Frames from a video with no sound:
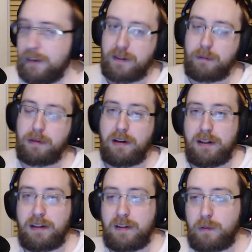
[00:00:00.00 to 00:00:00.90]
to buy an
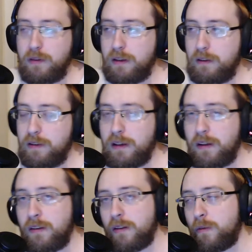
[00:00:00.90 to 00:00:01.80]
Xbox Series
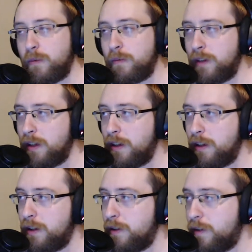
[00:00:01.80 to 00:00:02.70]
X,
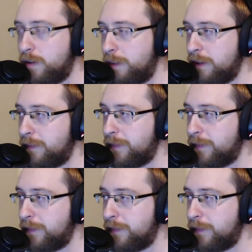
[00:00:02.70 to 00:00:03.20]
albeit